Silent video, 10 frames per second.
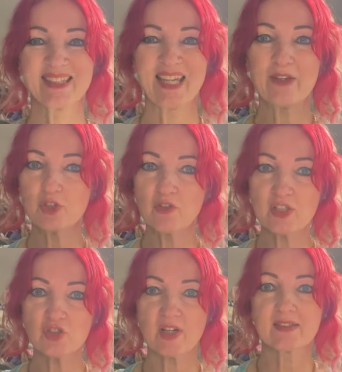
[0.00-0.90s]
if you're
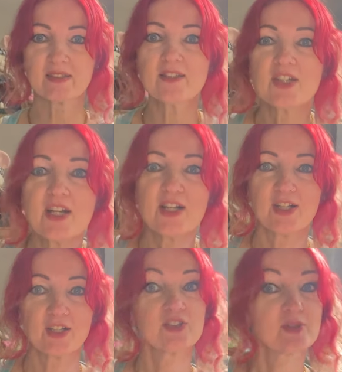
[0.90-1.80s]
interested,
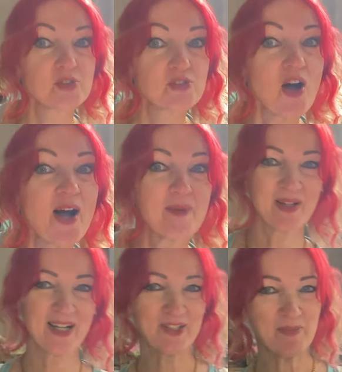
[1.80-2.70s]
subscribe
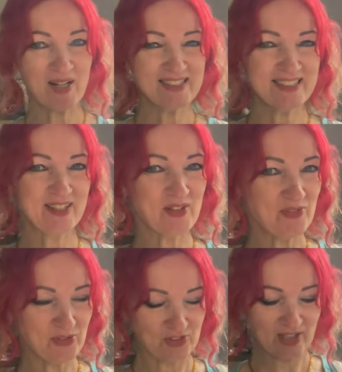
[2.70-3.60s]
and you might see it in the
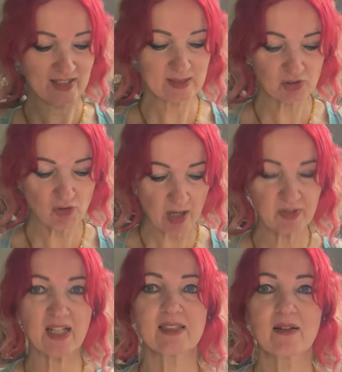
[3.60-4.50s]
future. Subscribe. Did
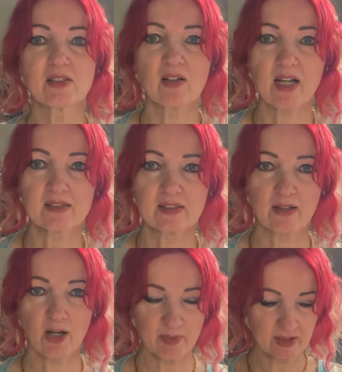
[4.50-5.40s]
I sound sarcastic? I
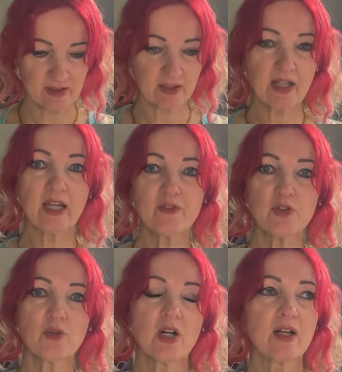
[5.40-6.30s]
hope it didn't. If
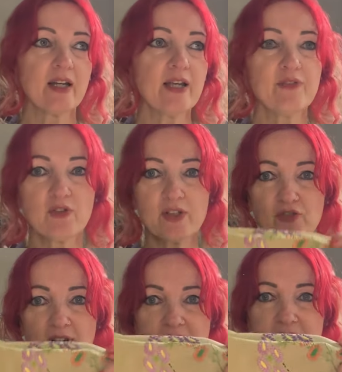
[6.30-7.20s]
you're
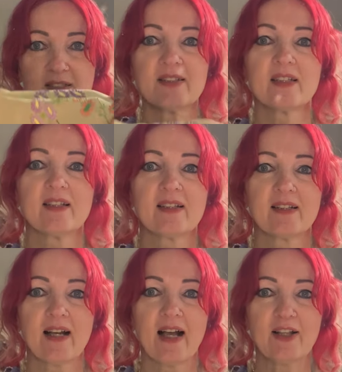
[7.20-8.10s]
interested
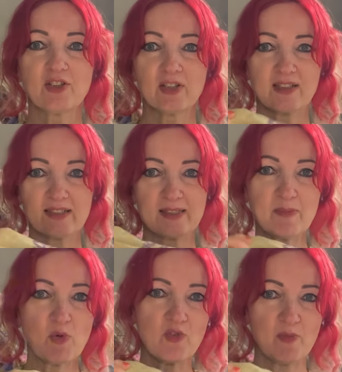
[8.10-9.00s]
and you'd like to see
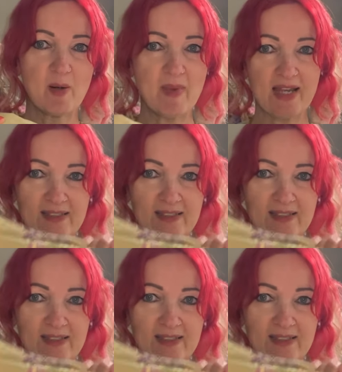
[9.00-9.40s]
more of my makes